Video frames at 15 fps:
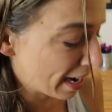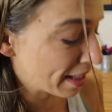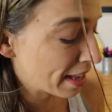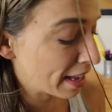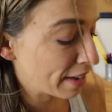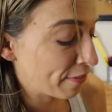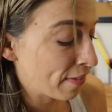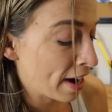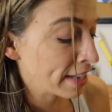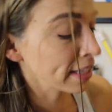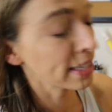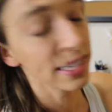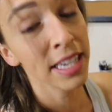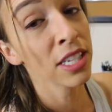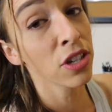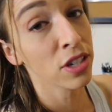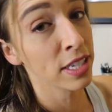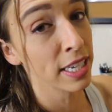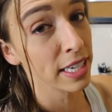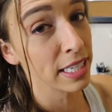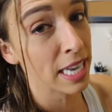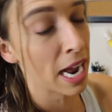and then find the scissors
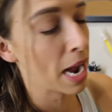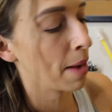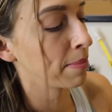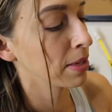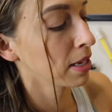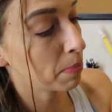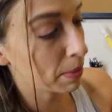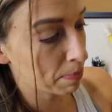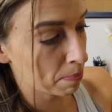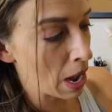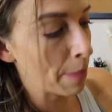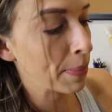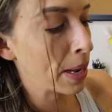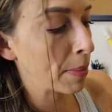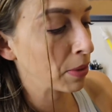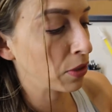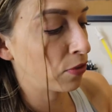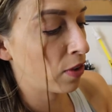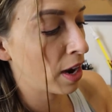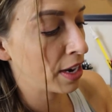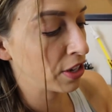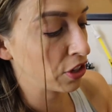6 times but not be able to
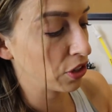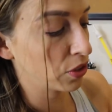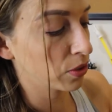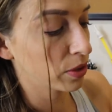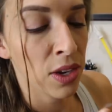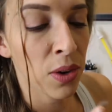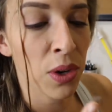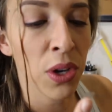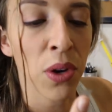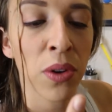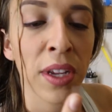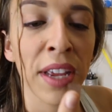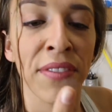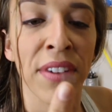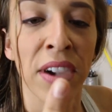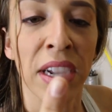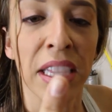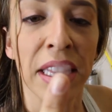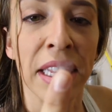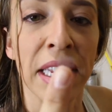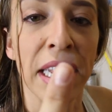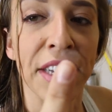find you. You know, you don't get very
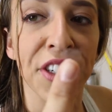clean